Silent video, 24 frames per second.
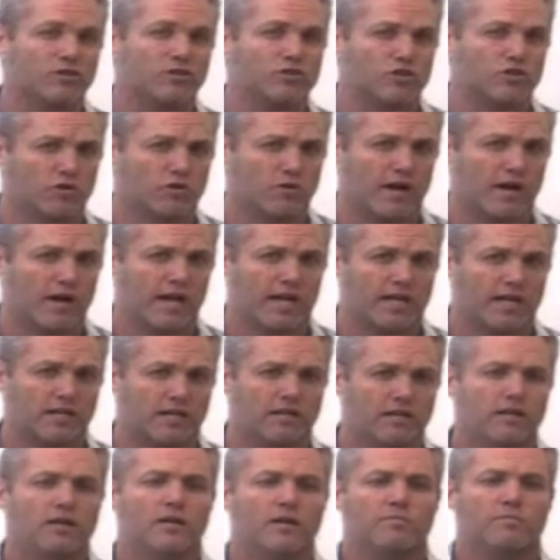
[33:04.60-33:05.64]
great,
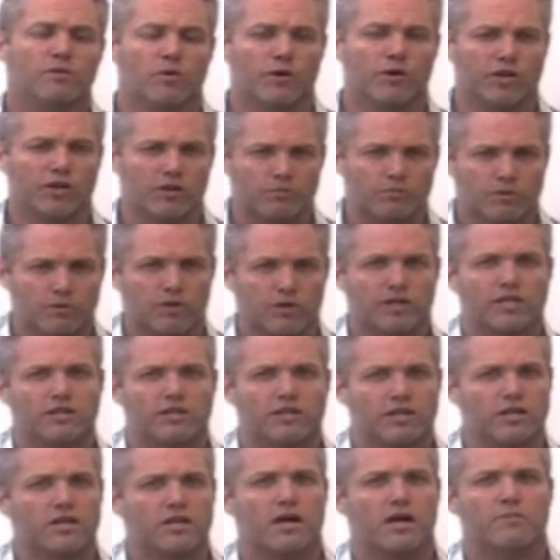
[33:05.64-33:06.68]
but when you put in the
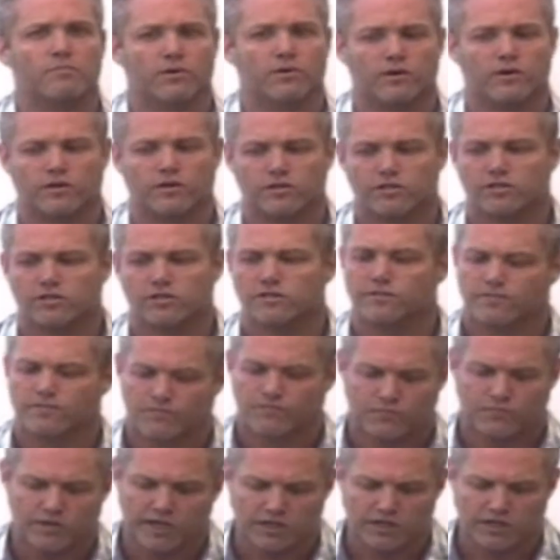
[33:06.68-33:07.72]
numbers,
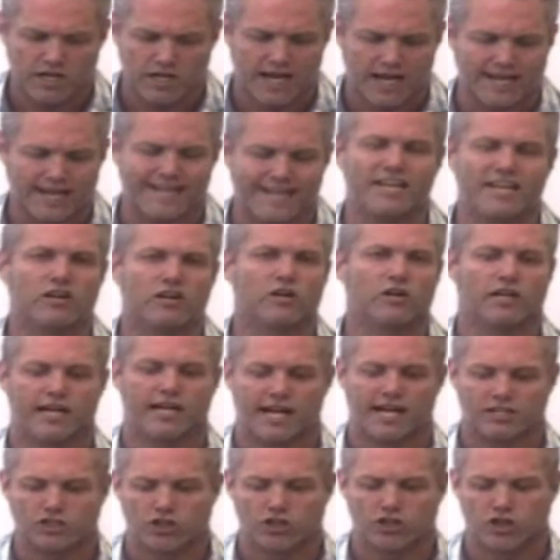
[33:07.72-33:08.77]
it's not nearly
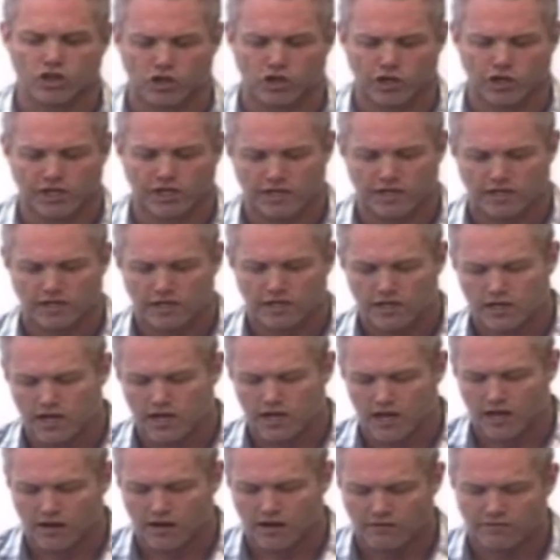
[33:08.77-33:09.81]
as good
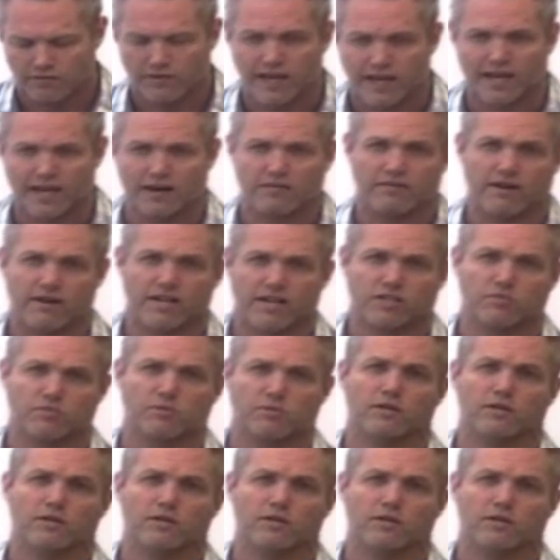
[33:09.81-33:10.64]
of an investment.